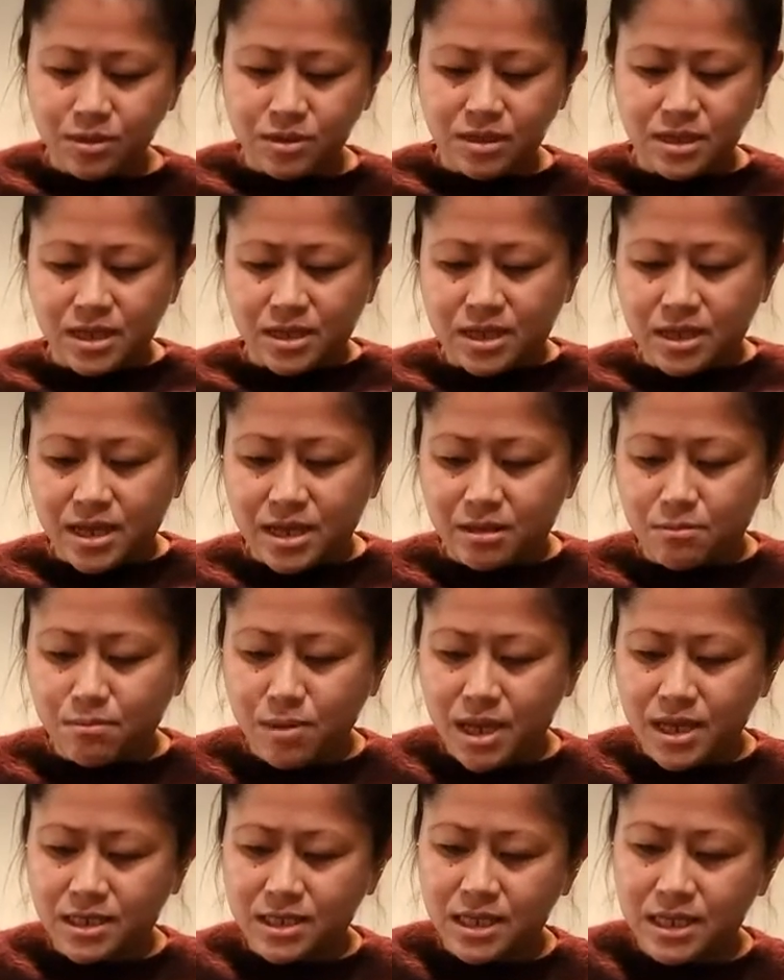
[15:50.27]
it
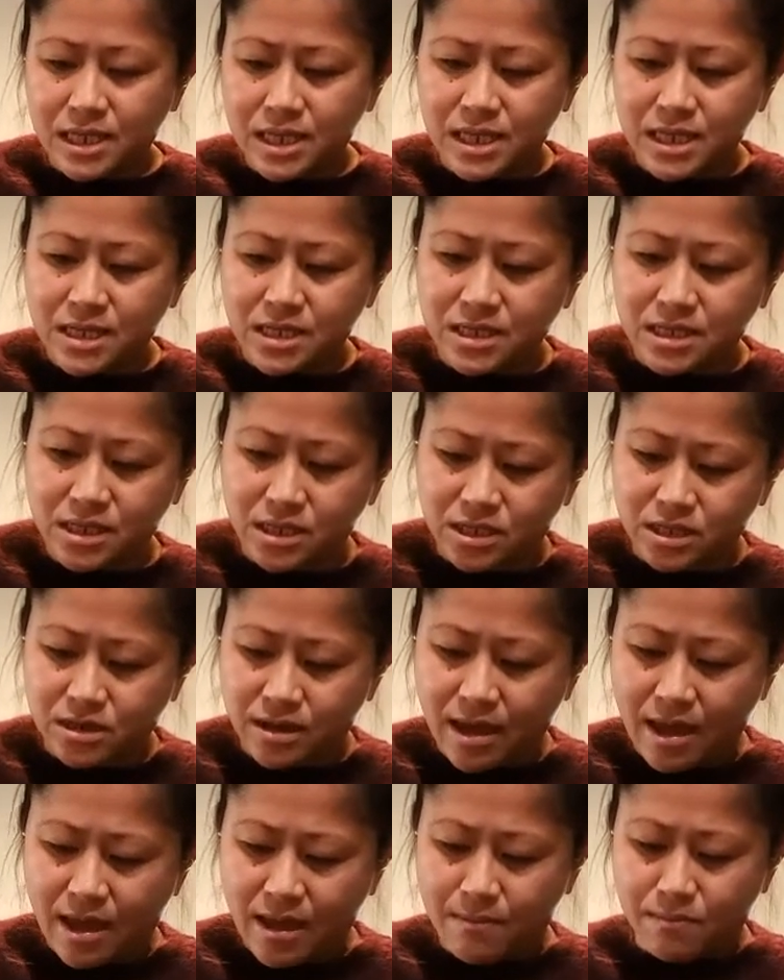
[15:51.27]
makes it easy
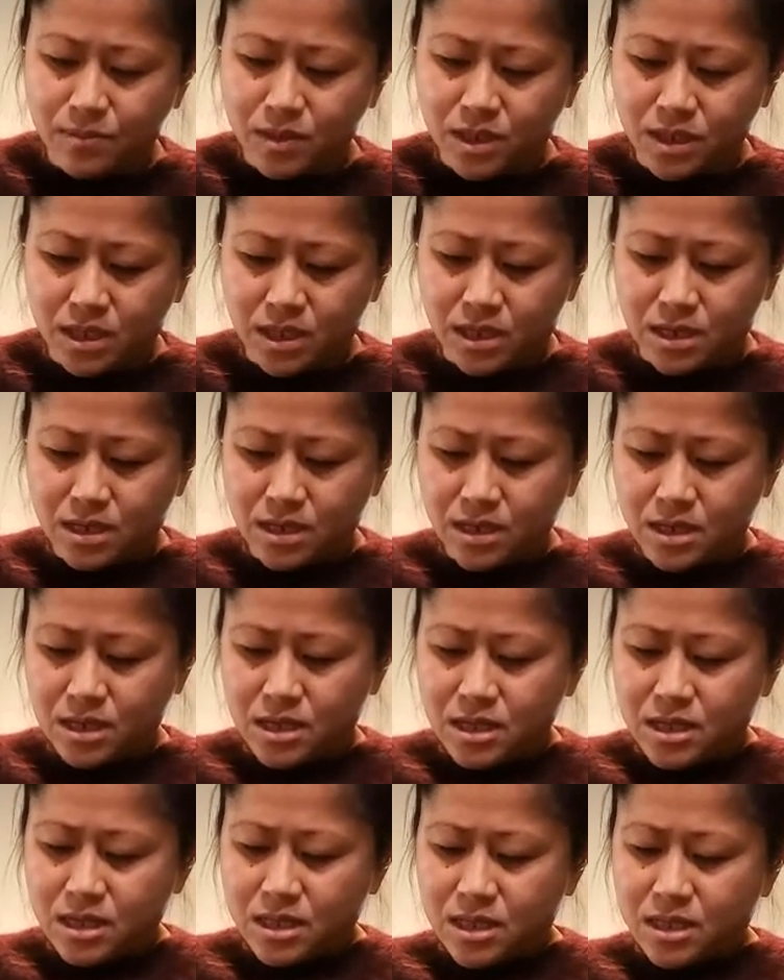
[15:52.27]
to empty
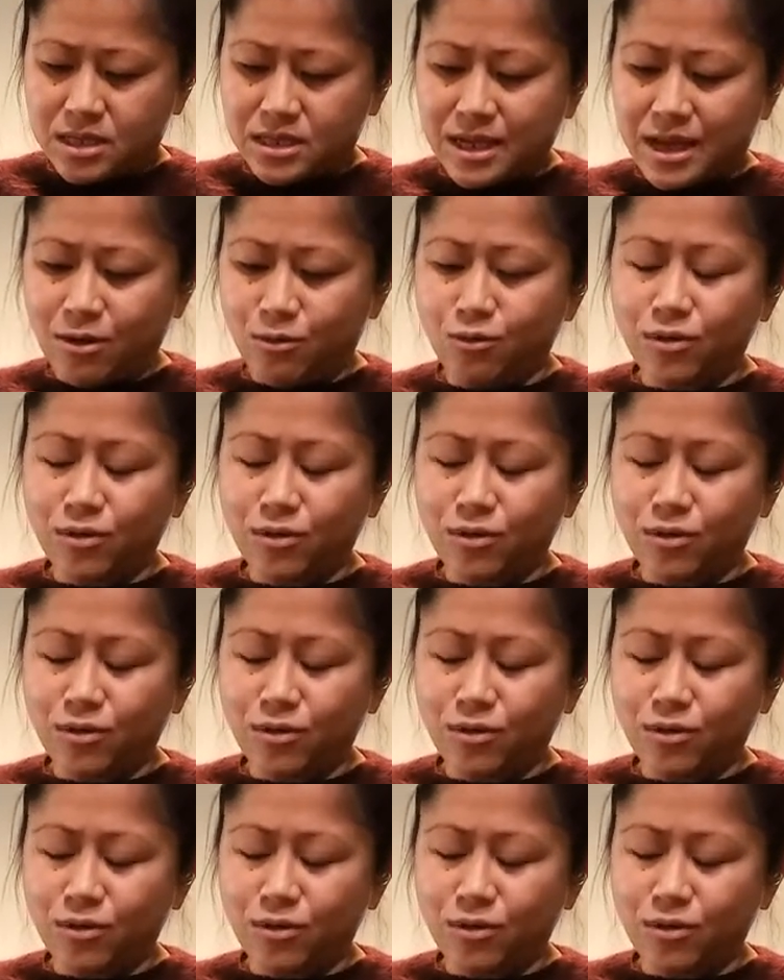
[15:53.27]
this out